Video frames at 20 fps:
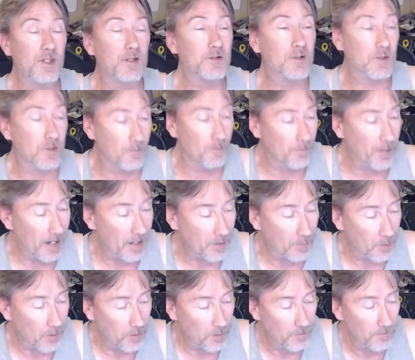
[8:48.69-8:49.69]
compatible.
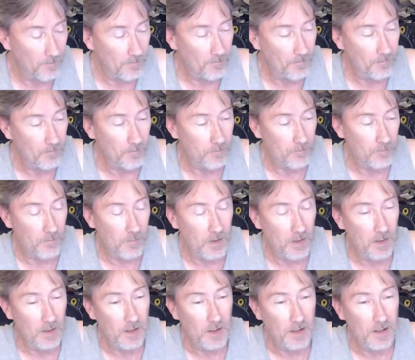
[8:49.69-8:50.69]

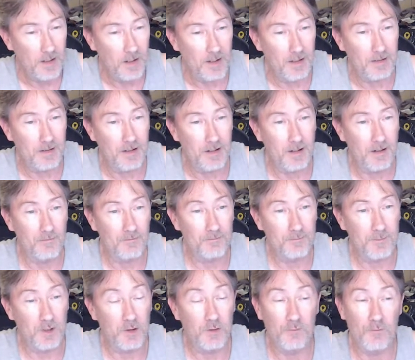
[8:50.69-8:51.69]
You can run
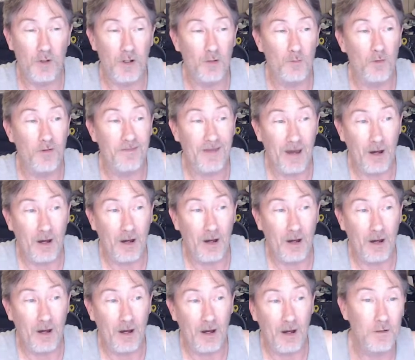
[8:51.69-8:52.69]
them without, of
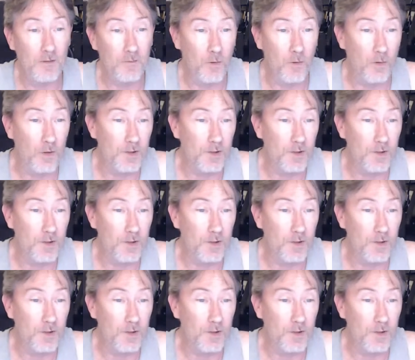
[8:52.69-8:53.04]
course.